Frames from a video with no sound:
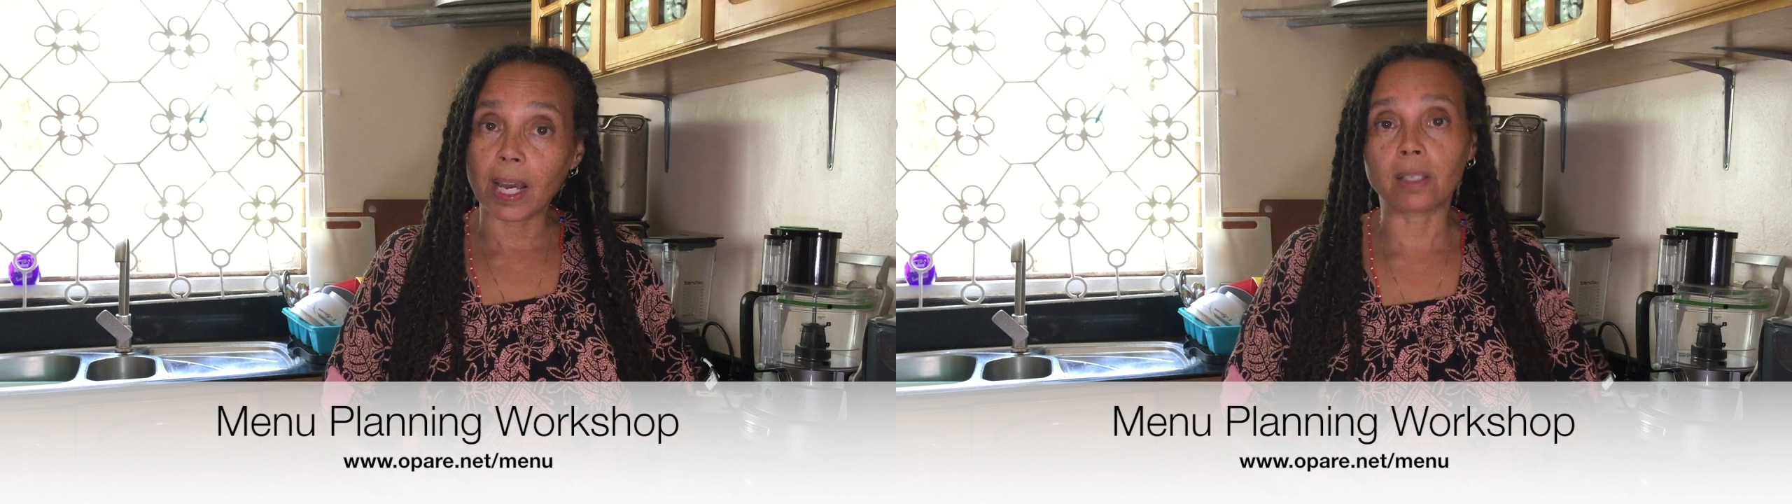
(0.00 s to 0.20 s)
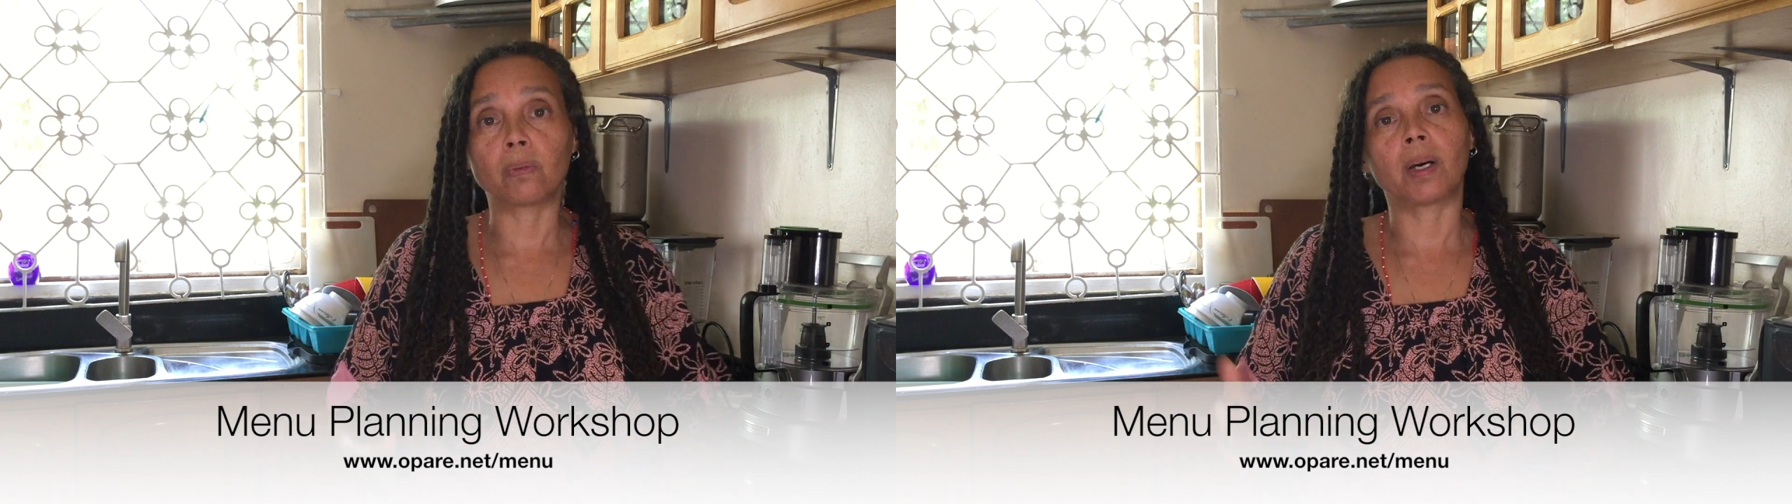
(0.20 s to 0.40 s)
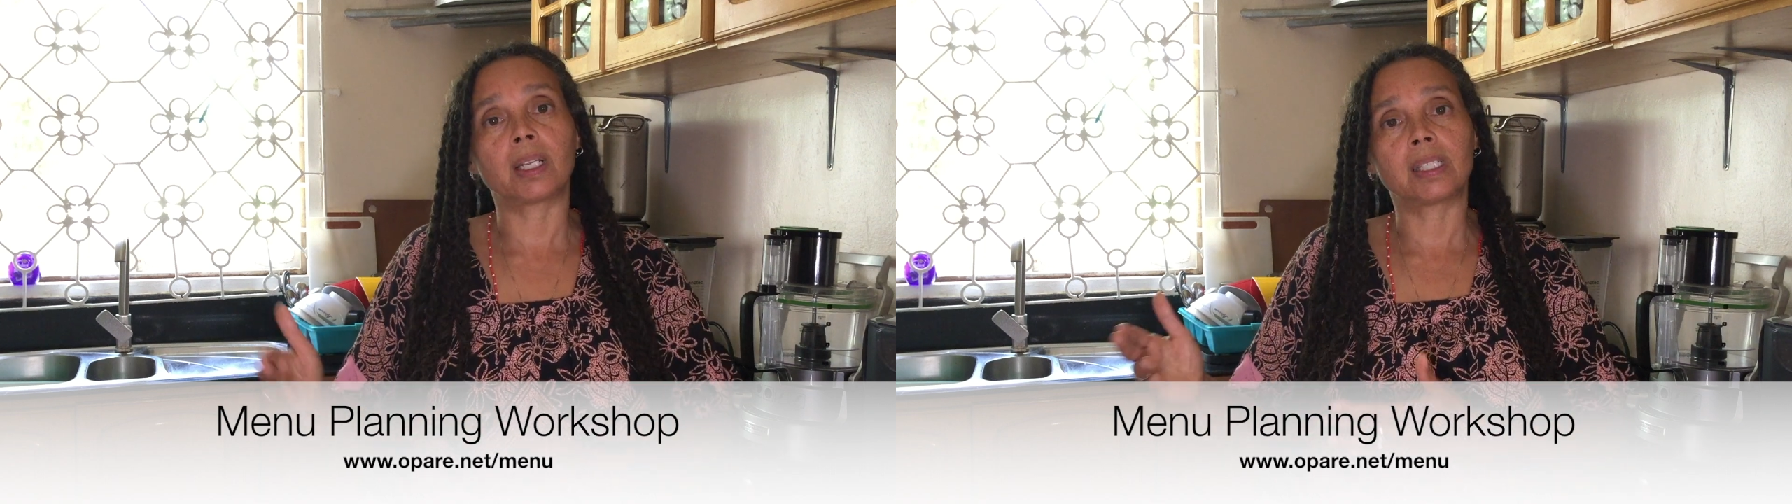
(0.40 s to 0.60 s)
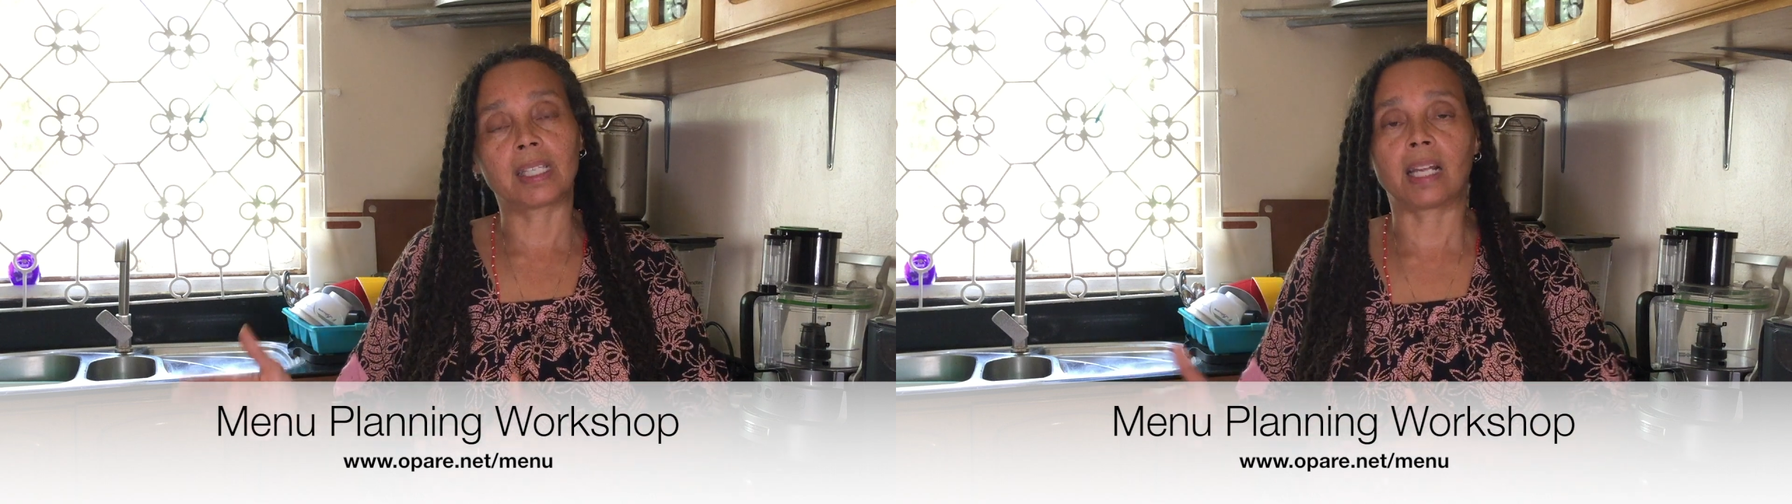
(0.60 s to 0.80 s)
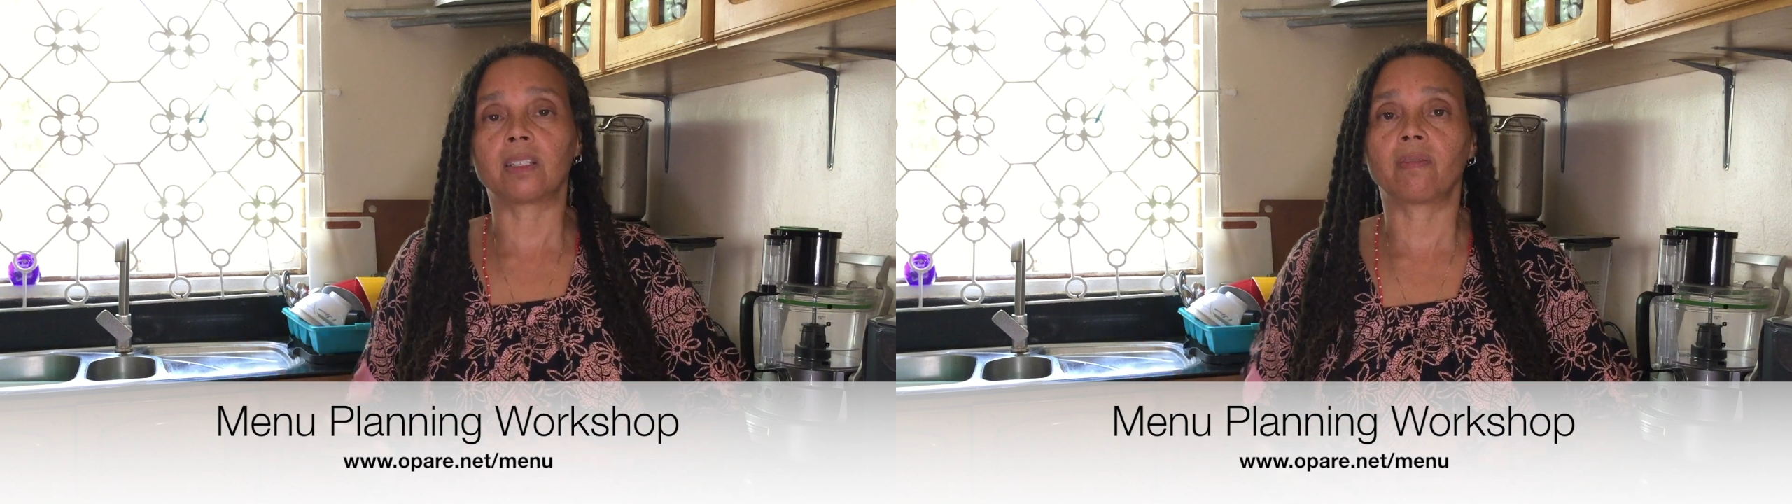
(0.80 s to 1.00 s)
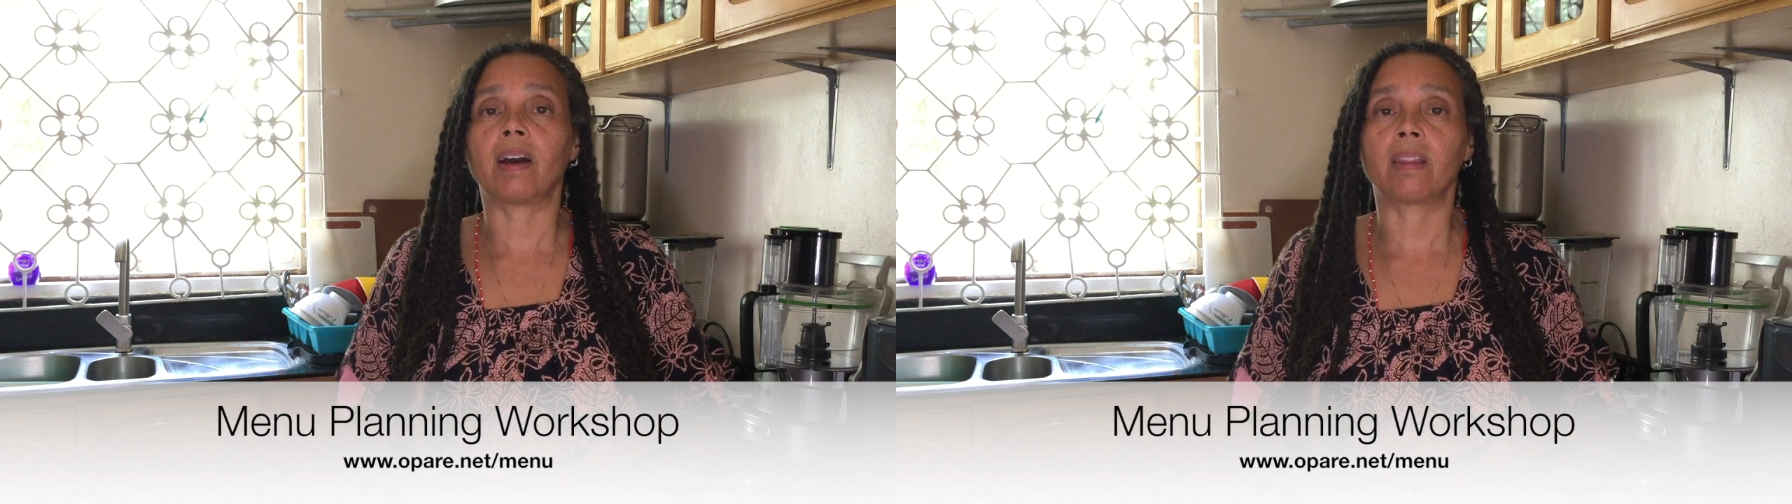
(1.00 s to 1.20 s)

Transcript: as well as satisfy